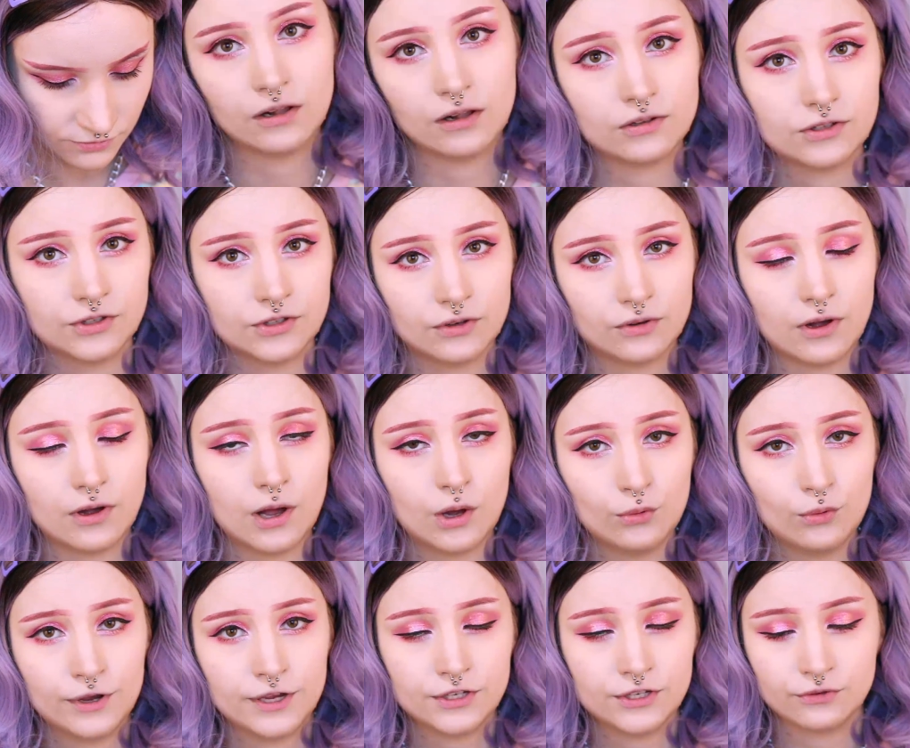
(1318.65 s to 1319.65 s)
Also,
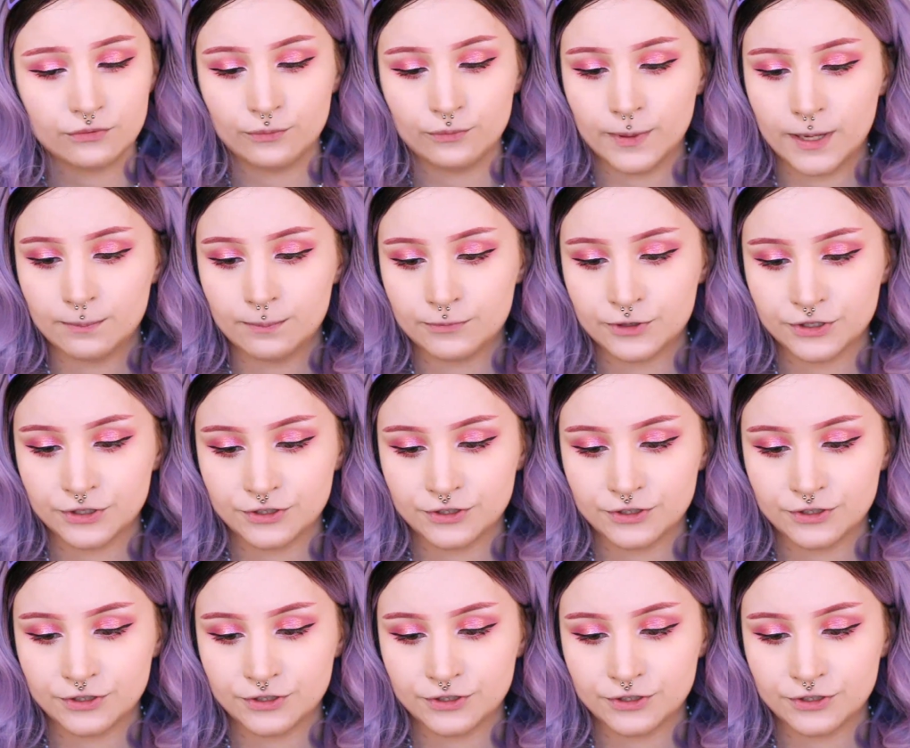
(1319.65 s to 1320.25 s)
always remember